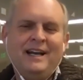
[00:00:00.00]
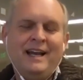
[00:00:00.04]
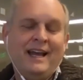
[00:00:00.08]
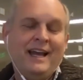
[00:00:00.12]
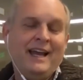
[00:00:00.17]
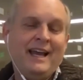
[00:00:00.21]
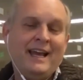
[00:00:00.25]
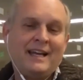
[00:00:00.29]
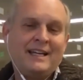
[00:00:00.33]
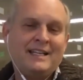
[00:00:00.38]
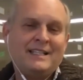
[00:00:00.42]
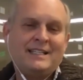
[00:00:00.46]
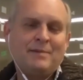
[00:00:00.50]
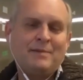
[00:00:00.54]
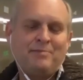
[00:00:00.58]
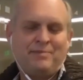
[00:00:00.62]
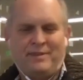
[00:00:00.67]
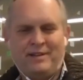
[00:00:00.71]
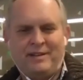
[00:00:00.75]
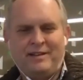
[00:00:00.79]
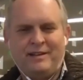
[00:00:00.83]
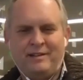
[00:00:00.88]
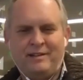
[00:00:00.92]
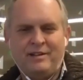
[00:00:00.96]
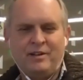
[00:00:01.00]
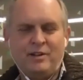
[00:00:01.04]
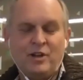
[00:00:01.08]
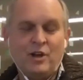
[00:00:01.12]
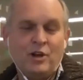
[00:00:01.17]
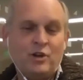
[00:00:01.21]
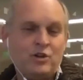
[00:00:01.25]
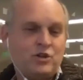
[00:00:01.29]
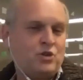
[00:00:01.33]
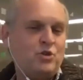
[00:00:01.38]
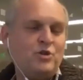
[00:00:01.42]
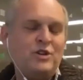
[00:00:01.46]
except
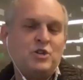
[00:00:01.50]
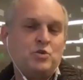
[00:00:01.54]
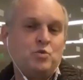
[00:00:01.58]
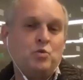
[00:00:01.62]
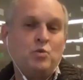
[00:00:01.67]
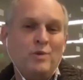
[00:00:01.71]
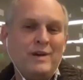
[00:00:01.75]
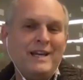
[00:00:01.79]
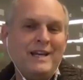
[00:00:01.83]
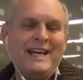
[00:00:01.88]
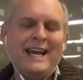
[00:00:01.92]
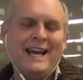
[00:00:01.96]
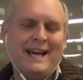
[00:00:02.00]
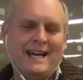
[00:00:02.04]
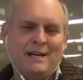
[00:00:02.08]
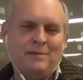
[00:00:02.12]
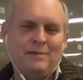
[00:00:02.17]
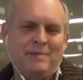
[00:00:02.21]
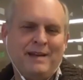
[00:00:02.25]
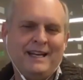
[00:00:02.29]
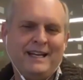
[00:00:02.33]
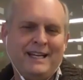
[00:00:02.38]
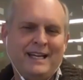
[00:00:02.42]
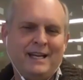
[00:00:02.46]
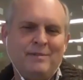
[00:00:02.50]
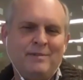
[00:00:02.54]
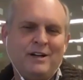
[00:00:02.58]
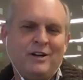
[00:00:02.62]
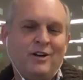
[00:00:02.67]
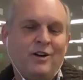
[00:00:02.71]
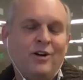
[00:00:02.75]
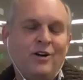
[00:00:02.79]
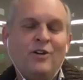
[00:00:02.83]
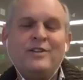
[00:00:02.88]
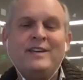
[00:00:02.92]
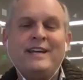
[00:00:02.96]
as soon as we had a pandemic,
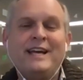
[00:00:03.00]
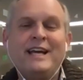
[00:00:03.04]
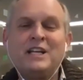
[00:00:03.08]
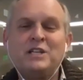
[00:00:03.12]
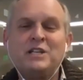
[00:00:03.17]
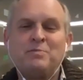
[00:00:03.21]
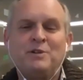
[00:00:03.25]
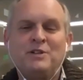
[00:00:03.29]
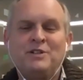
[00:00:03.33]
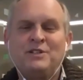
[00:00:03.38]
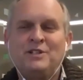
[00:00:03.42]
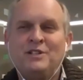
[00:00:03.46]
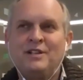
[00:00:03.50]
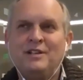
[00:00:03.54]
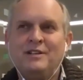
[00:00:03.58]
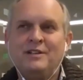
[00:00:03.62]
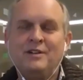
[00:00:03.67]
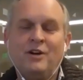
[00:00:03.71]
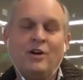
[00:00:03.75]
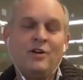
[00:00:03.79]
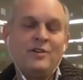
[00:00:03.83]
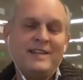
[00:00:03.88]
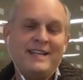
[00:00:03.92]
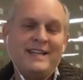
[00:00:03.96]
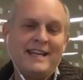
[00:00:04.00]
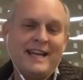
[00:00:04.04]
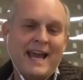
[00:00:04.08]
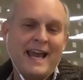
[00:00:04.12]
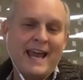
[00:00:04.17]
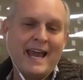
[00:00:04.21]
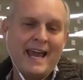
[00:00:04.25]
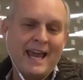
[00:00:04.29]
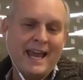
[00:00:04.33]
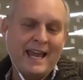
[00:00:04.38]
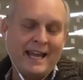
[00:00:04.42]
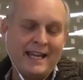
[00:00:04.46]
all the
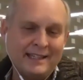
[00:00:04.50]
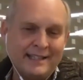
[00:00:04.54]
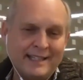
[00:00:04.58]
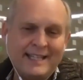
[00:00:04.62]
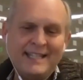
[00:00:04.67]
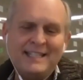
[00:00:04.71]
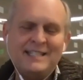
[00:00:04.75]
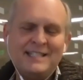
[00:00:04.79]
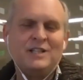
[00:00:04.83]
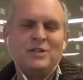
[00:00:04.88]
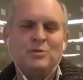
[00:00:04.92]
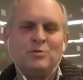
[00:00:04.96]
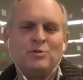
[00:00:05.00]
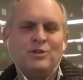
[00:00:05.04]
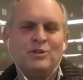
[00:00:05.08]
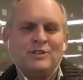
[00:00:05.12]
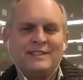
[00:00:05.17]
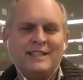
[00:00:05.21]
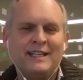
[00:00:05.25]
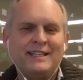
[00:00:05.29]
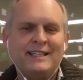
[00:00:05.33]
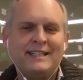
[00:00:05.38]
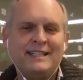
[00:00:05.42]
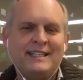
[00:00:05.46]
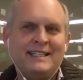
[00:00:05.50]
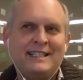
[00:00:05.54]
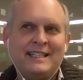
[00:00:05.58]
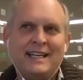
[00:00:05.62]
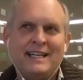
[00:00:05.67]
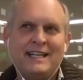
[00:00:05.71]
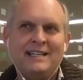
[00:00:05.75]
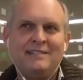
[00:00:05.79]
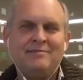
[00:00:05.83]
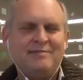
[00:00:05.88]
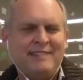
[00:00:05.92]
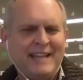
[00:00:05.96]
elites in the world suddenly
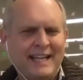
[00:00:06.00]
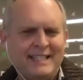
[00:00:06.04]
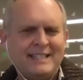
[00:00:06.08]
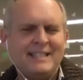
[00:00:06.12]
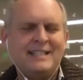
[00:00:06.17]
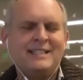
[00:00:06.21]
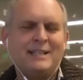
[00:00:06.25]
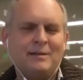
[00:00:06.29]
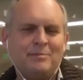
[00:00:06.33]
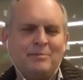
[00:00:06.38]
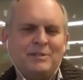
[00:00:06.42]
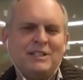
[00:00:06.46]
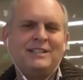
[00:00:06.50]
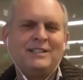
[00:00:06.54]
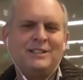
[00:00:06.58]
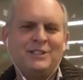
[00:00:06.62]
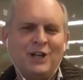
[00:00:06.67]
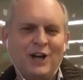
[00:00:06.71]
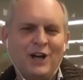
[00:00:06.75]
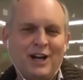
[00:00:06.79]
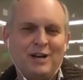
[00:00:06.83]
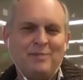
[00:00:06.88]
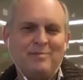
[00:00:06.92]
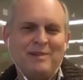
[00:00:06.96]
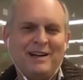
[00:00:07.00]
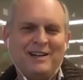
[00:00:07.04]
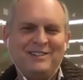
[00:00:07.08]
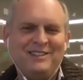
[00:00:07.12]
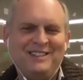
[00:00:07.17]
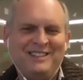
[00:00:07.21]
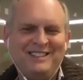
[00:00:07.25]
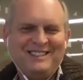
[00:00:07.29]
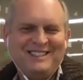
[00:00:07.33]
decided that's a subject to talk about.